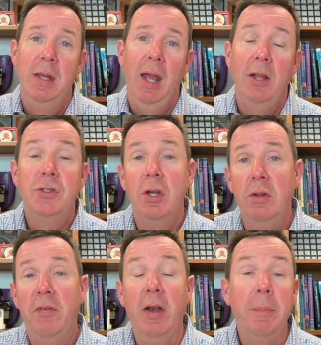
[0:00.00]
And so
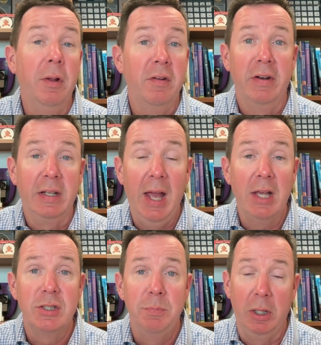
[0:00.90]
the variability of our
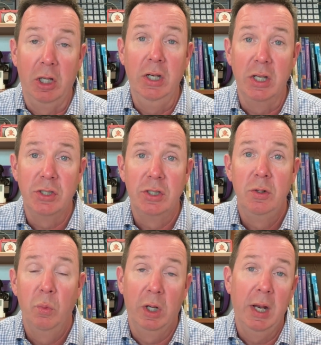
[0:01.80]
guests, my goodness,
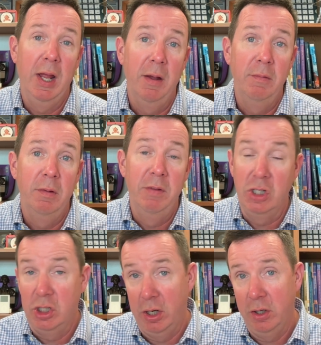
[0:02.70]
we're going to have
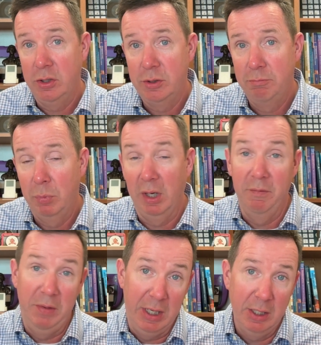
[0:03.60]
vegetarians, we're going
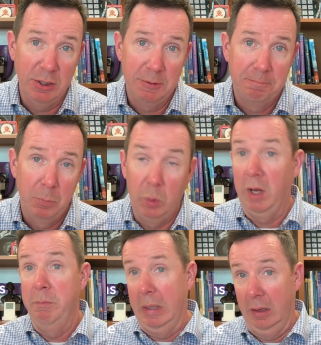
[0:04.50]
to have vegans, we're going
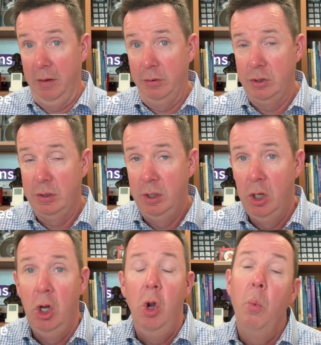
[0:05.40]
to have meat lovers.
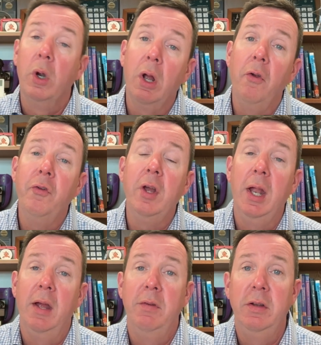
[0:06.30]
We're also going
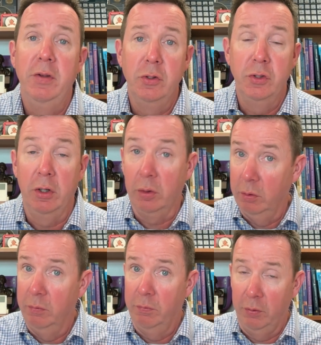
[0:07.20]
to have individuals that are
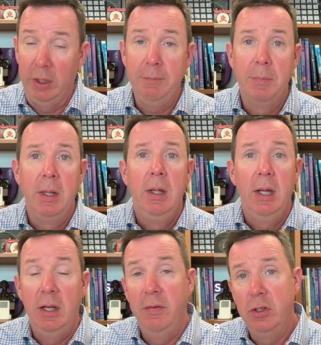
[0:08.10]
gluten-free,
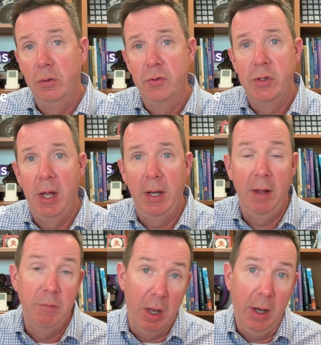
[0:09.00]
individuals that
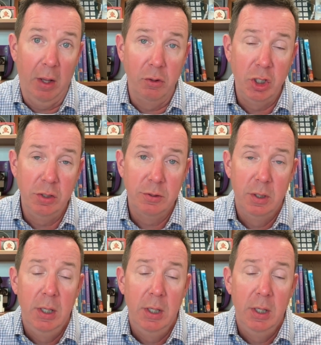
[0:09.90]
have nut allergies,